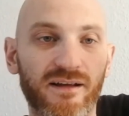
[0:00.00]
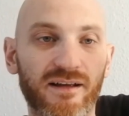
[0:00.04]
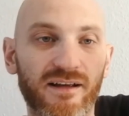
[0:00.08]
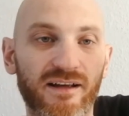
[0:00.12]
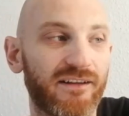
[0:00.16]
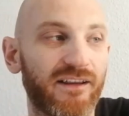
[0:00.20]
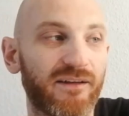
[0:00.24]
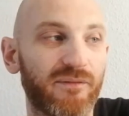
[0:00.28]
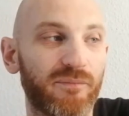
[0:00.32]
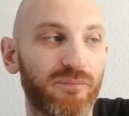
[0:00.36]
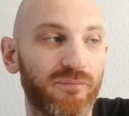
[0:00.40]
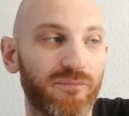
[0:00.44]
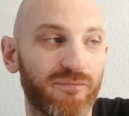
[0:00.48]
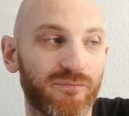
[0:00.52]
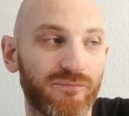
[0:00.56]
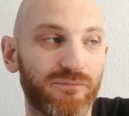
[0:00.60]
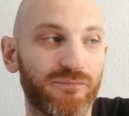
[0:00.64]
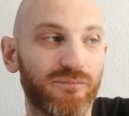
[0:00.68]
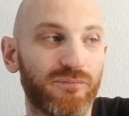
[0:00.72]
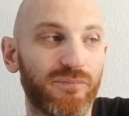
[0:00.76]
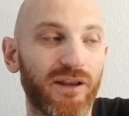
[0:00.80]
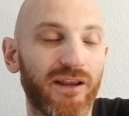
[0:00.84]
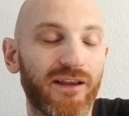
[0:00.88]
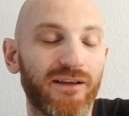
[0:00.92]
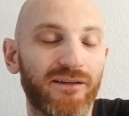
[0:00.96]
the
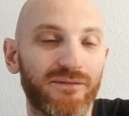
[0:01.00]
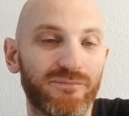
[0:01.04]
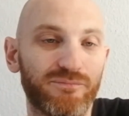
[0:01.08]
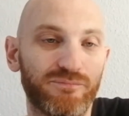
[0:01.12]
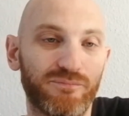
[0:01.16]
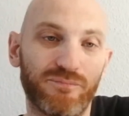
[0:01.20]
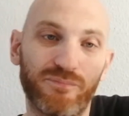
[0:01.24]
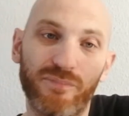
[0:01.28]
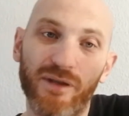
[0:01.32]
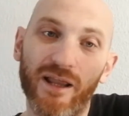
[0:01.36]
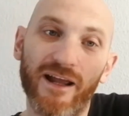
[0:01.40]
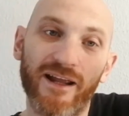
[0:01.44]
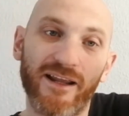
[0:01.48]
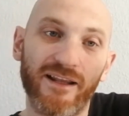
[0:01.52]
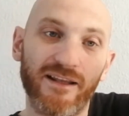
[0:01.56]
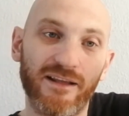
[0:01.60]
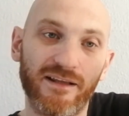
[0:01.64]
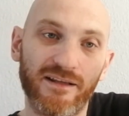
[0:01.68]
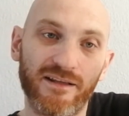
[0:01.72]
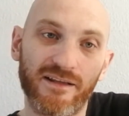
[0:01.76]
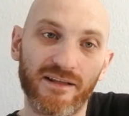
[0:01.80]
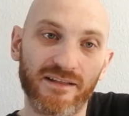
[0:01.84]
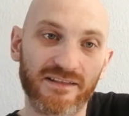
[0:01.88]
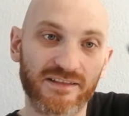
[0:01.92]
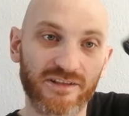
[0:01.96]
blade
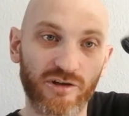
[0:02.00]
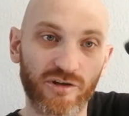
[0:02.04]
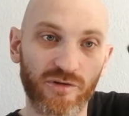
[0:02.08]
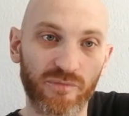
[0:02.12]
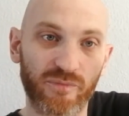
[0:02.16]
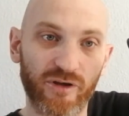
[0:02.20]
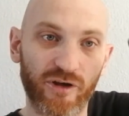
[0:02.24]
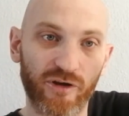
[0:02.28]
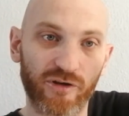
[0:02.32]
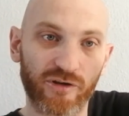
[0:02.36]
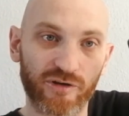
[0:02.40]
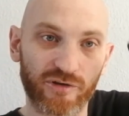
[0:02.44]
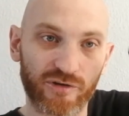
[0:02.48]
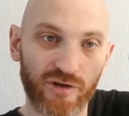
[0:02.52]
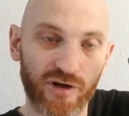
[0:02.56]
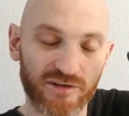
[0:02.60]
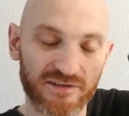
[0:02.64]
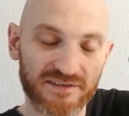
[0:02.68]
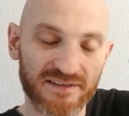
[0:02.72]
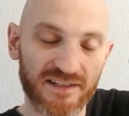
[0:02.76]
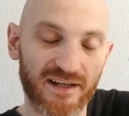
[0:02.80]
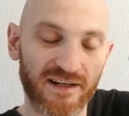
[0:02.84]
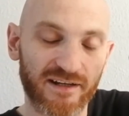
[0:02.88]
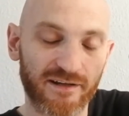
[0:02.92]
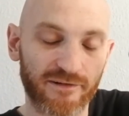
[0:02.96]
is going to be on the wrong
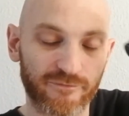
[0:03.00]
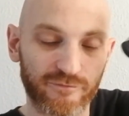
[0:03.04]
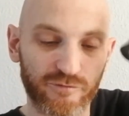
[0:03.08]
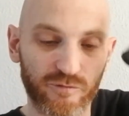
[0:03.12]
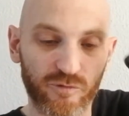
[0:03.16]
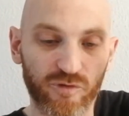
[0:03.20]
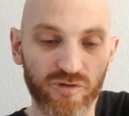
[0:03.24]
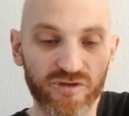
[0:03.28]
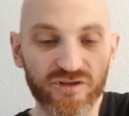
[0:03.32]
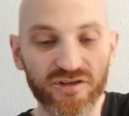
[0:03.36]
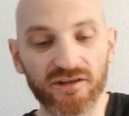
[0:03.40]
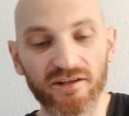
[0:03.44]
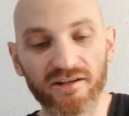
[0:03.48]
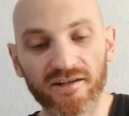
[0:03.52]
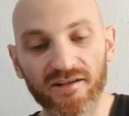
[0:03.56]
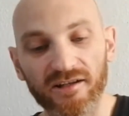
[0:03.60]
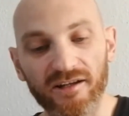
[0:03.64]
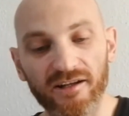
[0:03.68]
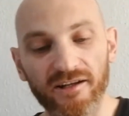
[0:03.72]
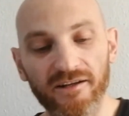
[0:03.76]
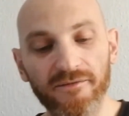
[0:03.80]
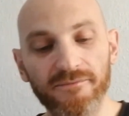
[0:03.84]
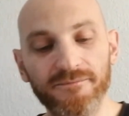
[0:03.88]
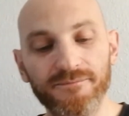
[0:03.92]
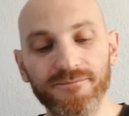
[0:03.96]
side,
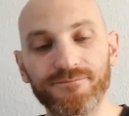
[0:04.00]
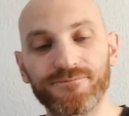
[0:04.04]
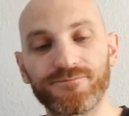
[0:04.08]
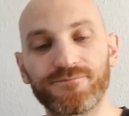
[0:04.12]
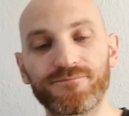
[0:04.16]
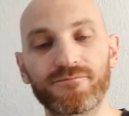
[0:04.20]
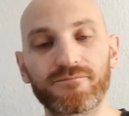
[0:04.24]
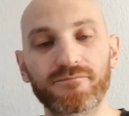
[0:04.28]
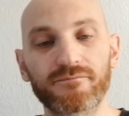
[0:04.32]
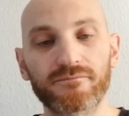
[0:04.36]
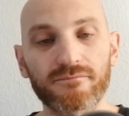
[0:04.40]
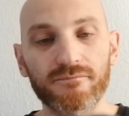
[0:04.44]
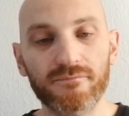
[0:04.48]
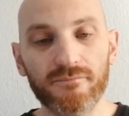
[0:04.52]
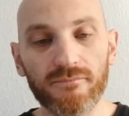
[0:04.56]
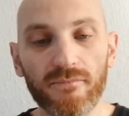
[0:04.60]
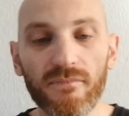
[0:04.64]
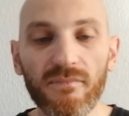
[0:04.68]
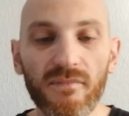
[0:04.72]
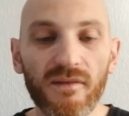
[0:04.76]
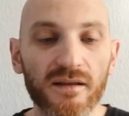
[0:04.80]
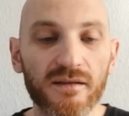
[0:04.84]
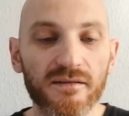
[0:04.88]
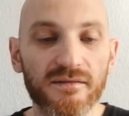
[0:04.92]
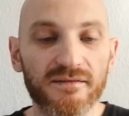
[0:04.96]
unfortunately.
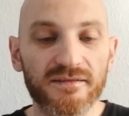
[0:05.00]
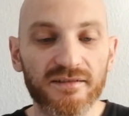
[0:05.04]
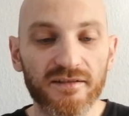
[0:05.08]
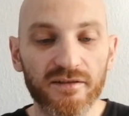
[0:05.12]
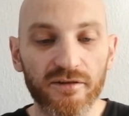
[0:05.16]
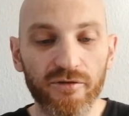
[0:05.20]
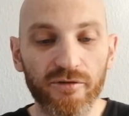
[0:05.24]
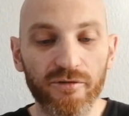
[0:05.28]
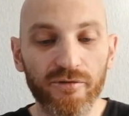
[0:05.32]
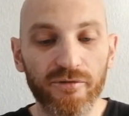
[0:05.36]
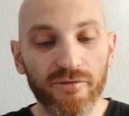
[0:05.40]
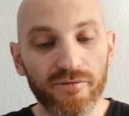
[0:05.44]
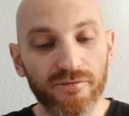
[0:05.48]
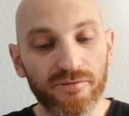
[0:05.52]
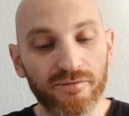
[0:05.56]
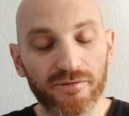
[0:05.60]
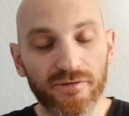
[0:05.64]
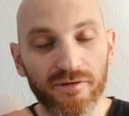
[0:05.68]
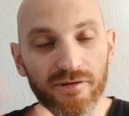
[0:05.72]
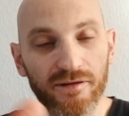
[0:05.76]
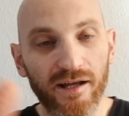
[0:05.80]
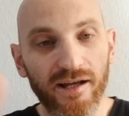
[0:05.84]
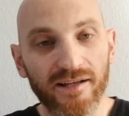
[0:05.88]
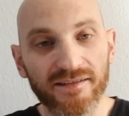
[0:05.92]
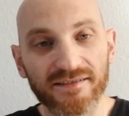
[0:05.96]
So
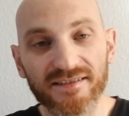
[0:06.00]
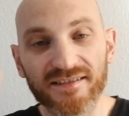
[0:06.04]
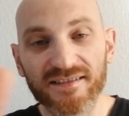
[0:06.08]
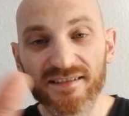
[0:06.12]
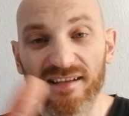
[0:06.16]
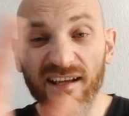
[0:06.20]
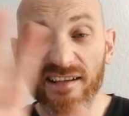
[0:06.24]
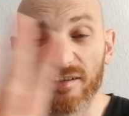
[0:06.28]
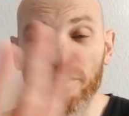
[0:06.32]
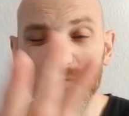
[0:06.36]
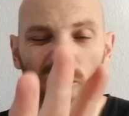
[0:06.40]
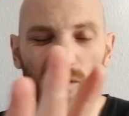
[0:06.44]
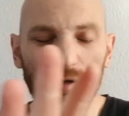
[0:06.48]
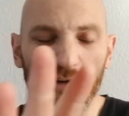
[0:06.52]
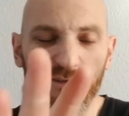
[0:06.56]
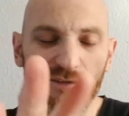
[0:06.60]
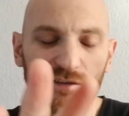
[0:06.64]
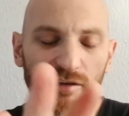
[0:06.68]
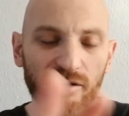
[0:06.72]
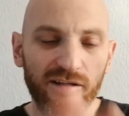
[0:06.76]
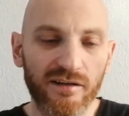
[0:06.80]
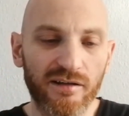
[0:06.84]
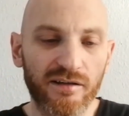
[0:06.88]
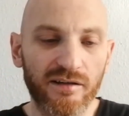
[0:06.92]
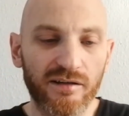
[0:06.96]
that's one of
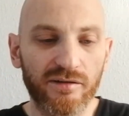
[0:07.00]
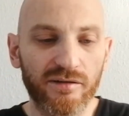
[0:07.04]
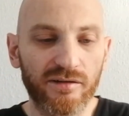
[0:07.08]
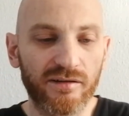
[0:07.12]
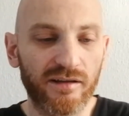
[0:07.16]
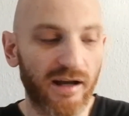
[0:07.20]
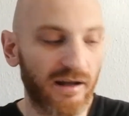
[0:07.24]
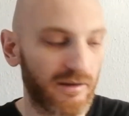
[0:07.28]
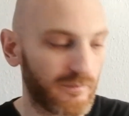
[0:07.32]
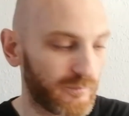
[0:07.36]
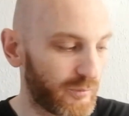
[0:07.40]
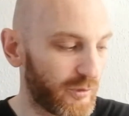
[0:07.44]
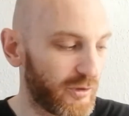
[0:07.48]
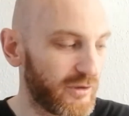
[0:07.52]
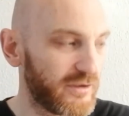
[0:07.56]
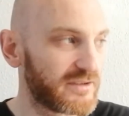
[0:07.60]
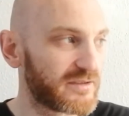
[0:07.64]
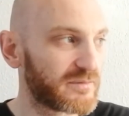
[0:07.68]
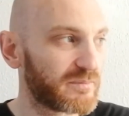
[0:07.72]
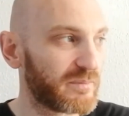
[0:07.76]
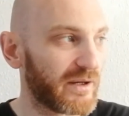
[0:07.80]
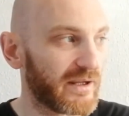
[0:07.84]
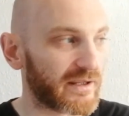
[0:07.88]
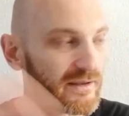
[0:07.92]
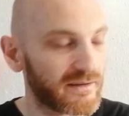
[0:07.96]
the down
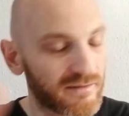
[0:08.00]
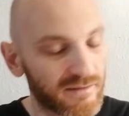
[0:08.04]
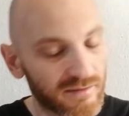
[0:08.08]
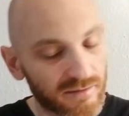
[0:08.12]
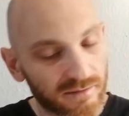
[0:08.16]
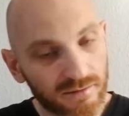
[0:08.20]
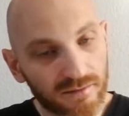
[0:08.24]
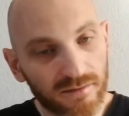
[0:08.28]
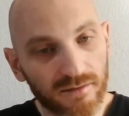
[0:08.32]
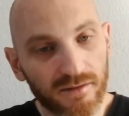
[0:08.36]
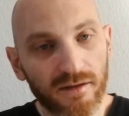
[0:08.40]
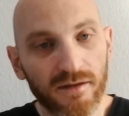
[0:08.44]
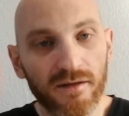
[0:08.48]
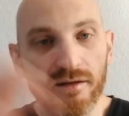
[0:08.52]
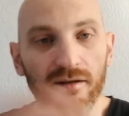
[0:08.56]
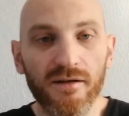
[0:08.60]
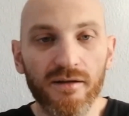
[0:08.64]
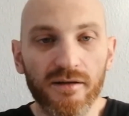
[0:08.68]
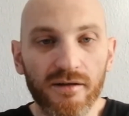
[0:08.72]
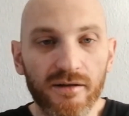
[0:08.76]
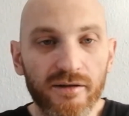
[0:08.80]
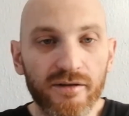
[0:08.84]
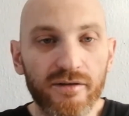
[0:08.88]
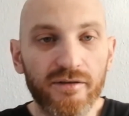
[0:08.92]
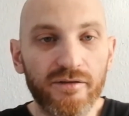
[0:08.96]
points, but
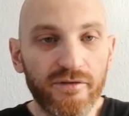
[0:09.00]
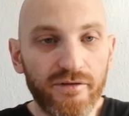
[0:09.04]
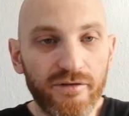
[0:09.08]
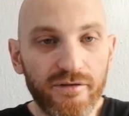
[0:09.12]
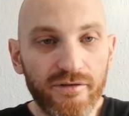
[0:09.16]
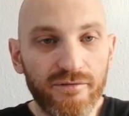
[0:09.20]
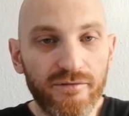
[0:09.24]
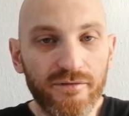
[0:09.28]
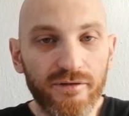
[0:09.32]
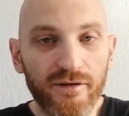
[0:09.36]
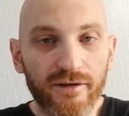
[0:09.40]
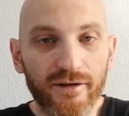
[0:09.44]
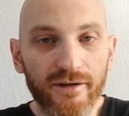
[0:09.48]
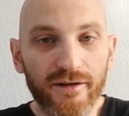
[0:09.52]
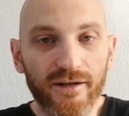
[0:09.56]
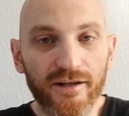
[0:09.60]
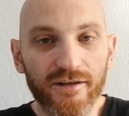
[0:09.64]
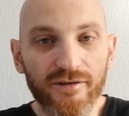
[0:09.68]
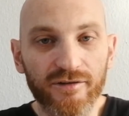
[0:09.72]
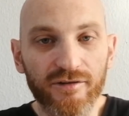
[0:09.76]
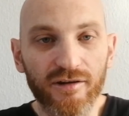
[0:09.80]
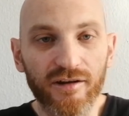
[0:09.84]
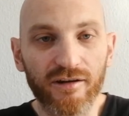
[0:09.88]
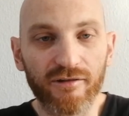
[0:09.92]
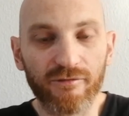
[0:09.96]
you can
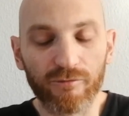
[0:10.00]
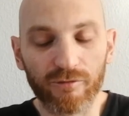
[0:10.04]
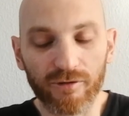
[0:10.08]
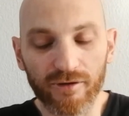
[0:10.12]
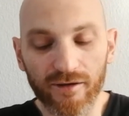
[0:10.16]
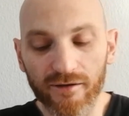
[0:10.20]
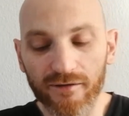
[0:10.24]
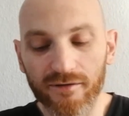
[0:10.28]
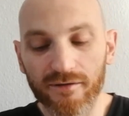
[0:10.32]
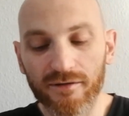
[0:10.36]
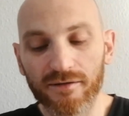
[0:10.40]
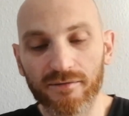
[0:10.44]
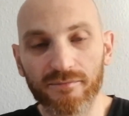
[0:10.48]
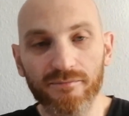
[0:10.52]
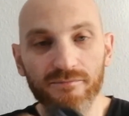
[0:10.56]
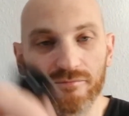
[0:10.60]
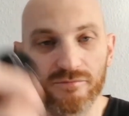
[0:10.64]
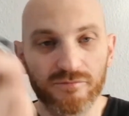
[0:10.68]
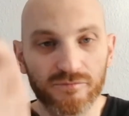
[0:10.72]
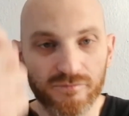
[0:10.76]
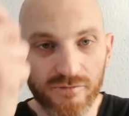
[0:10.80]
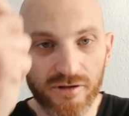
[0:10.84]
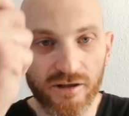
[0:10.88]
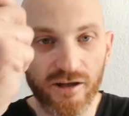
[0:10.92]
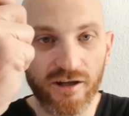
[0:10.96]
learn to live with it.
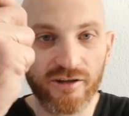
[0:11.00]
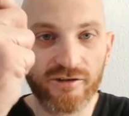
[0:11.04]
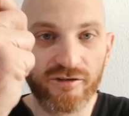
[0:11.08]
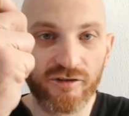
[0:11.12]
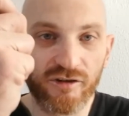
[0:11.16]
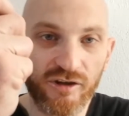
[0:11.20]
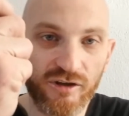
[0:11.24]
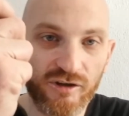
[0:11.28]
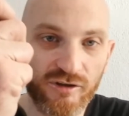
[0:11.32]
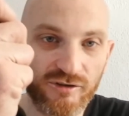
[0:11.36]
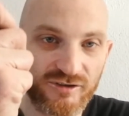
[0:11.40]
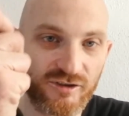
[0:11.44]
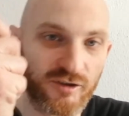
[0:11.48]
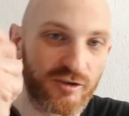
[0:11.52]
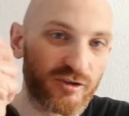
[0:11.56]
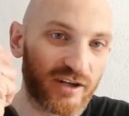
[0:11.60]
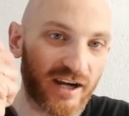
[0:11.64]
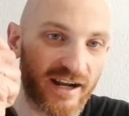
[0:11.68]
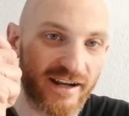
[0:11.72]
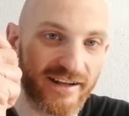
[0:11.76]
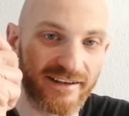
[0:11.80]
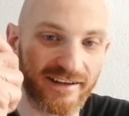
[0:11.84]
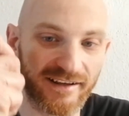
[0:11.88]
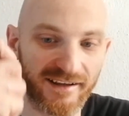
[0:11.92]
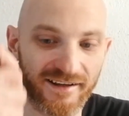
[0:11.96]
Learn to use your
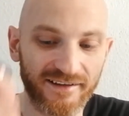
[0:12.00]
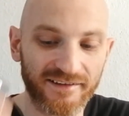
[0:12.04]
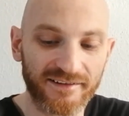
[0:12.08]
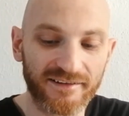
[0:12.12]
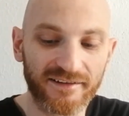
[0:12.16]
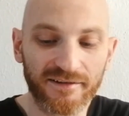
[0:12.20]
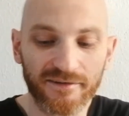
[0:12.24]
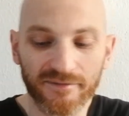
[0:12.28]
right hand.